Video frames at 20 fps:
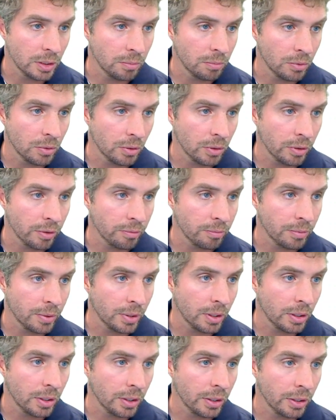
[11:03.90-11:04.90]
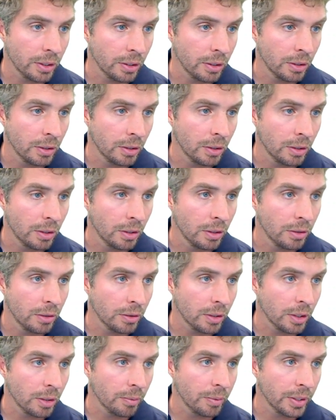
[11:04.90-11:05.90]
more of my.
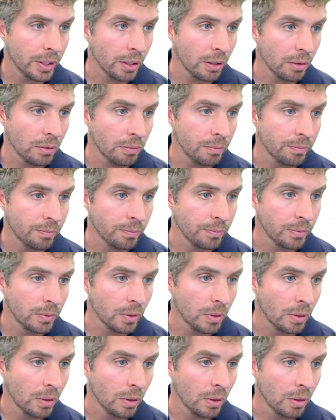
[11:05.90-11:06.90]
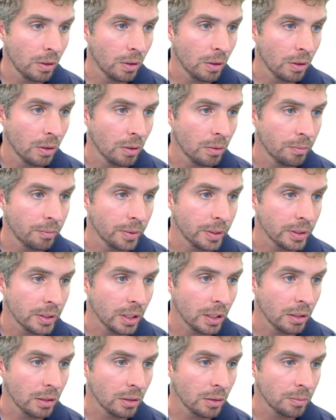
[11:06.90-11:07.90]
There we go.
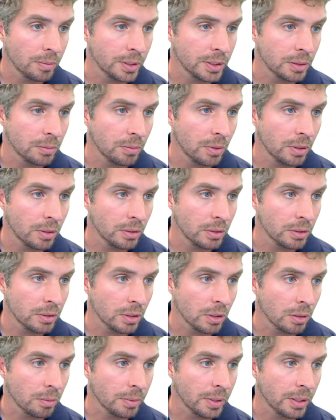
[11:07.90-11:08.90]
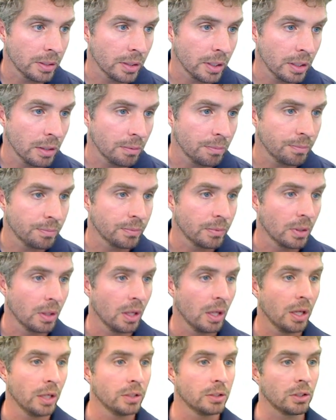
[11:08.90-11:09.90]
Got a little bit smaller. Sorry about that.
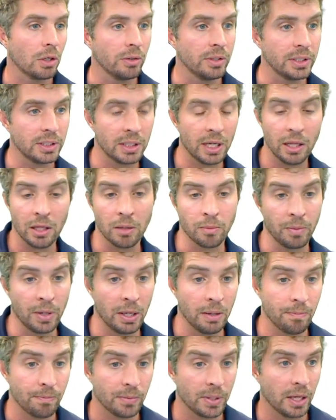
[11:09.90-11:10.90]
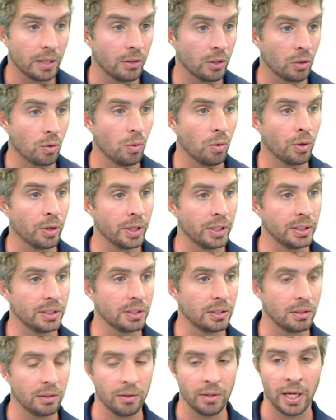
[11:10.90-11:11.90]
So it's telling me that the
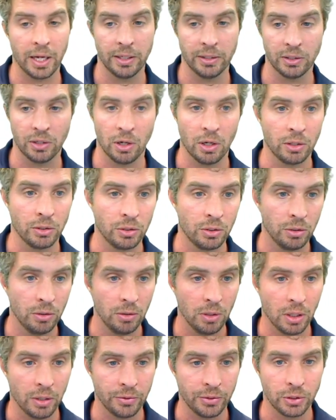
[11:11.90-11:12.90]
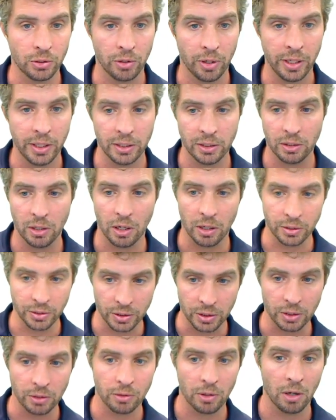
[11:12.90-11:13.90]
coordinates that it's gone to on the trace are
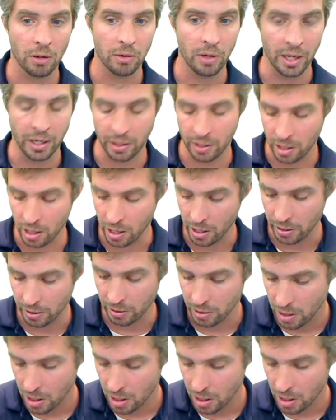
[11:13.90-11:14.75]
0 and 9.